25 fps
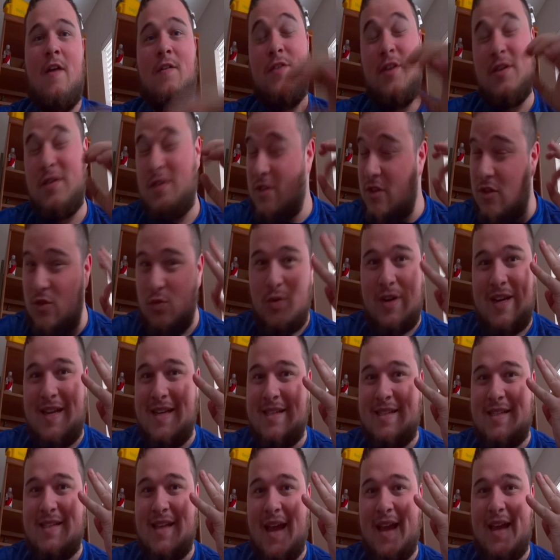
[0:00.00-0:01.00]
The three
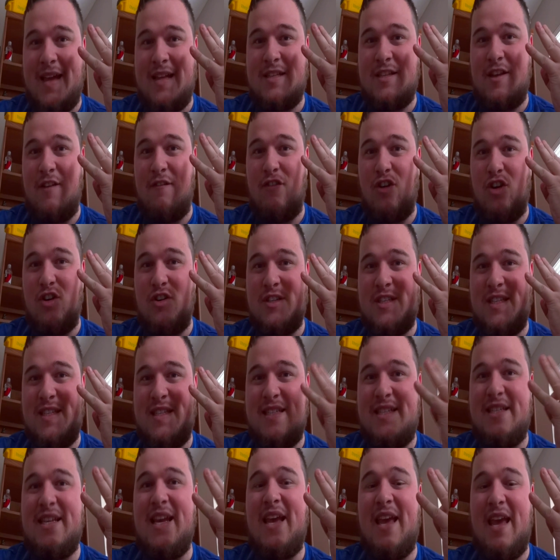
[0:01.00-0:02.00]
seconds of her
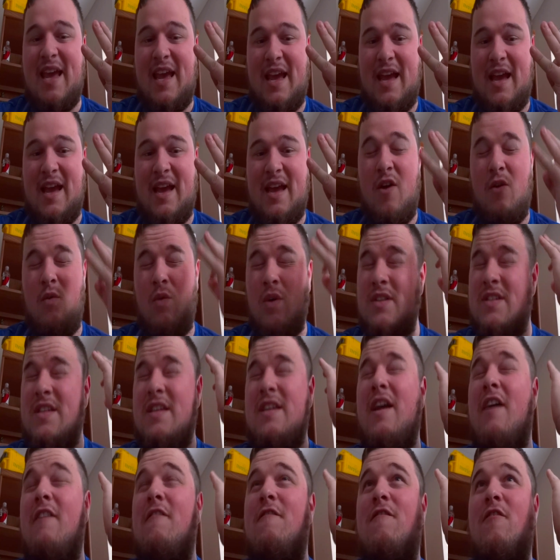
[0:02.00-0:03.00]
singing was
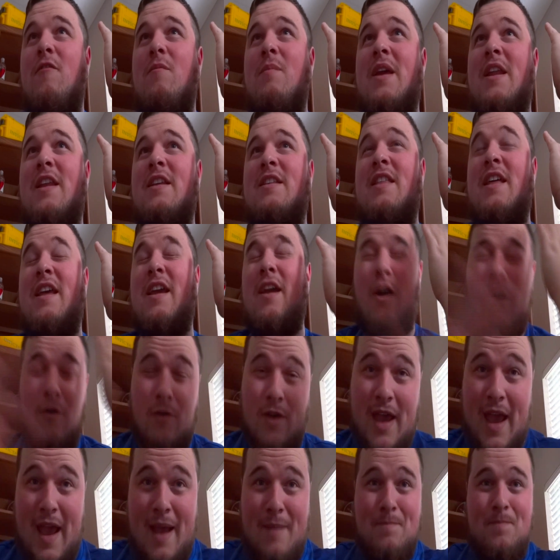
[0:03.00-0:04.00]
enough for me to think,
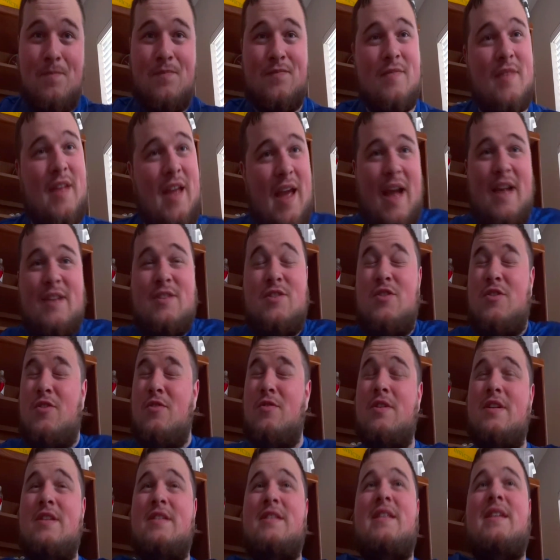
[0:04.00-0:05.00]
okay, as
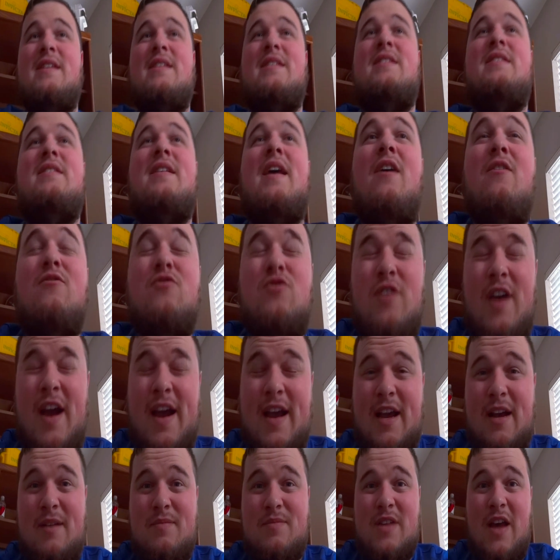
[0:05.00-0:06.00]
soon as this
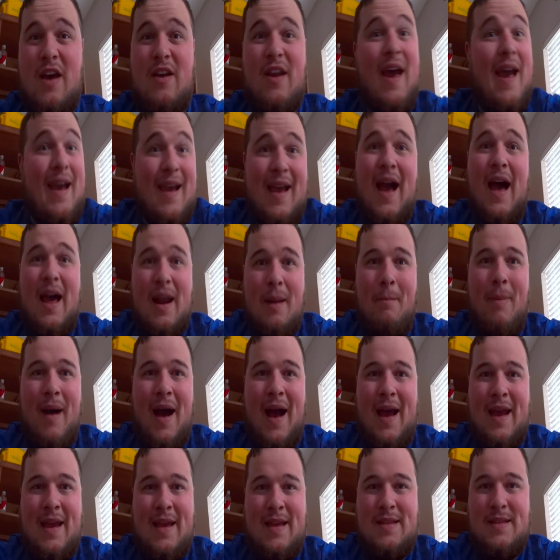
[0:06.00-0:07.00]
soundtrack comes out, I gotta
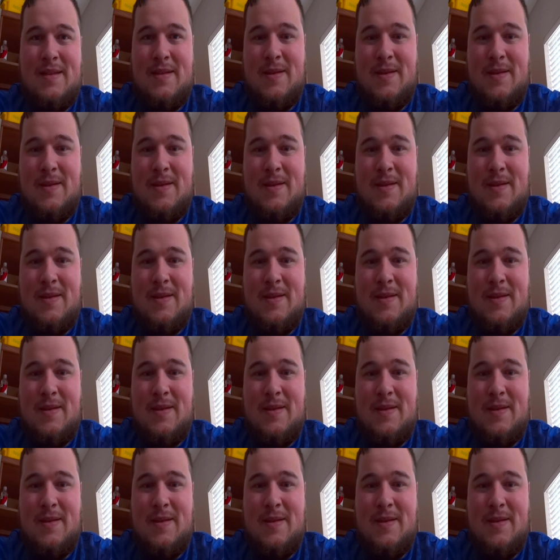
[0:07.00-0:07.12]
buy it.